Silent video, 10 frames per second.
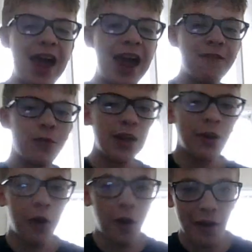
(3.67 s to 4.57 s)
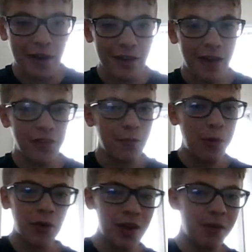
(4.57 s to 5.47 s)
every card of the
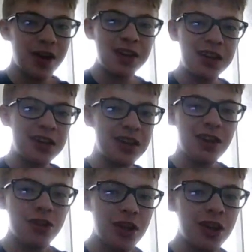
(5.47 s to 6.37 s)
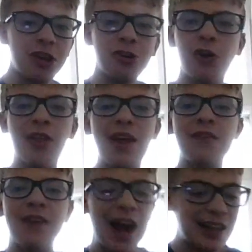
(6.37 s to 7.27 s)
Pokemon TCG Scarlet
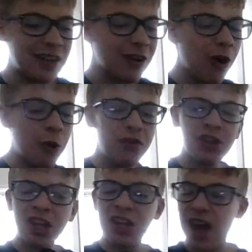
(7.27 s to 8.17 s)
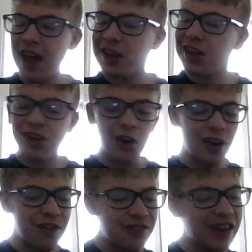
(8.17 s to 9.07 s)
and Violet, all the sets,
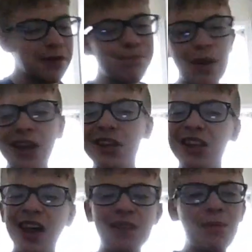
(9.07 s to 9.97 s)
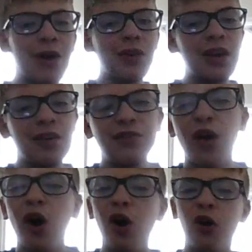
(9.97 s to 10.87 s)
Scarlet and Violet base set, Paldea
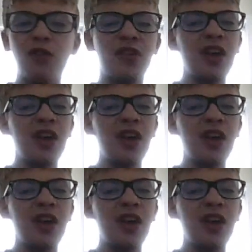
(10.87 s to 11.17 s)
Evolved,